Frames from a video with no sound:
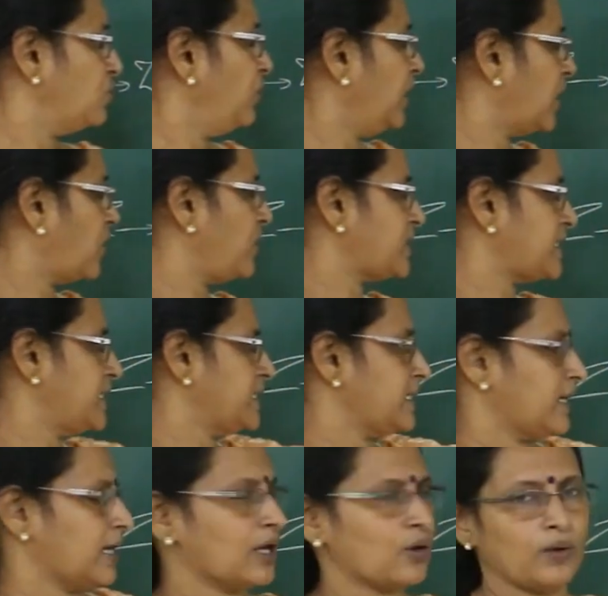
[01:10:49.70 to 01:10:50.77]
two equations
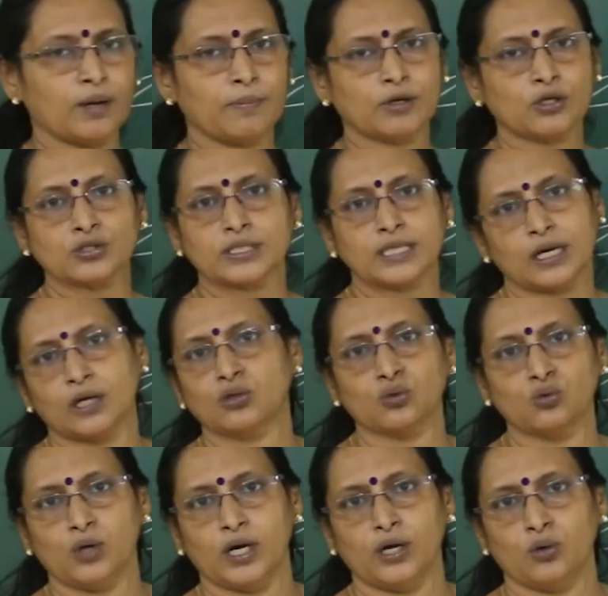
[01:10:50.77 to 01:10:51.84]
are required because there are
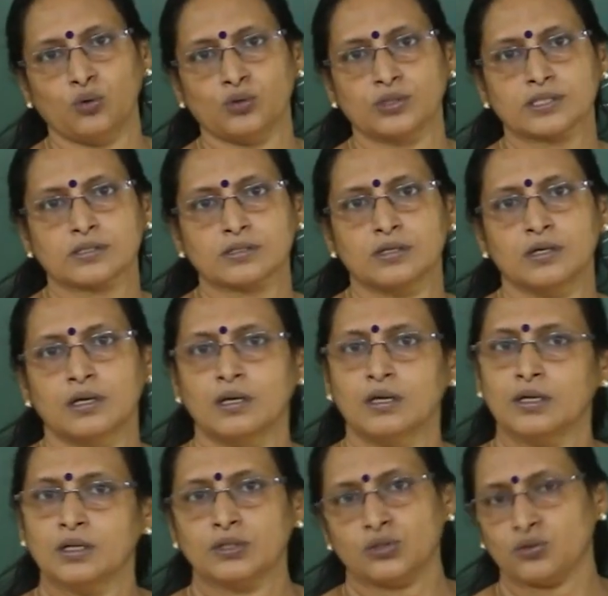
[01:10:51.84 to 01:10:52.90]
two unknowns.
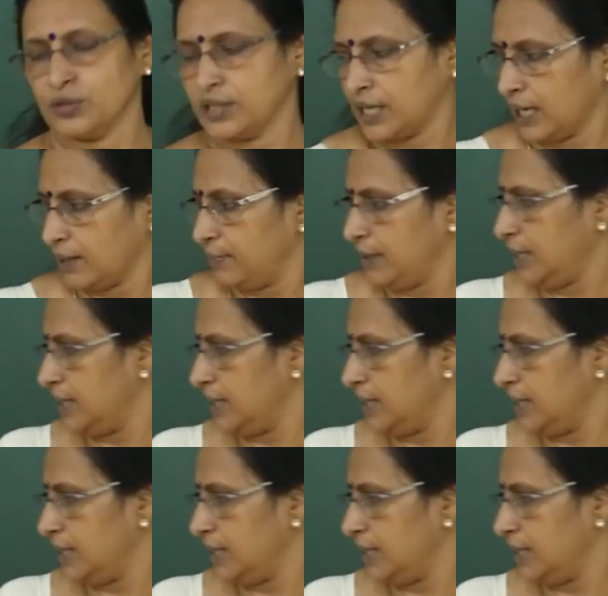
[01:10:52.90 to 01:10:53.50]
So it can be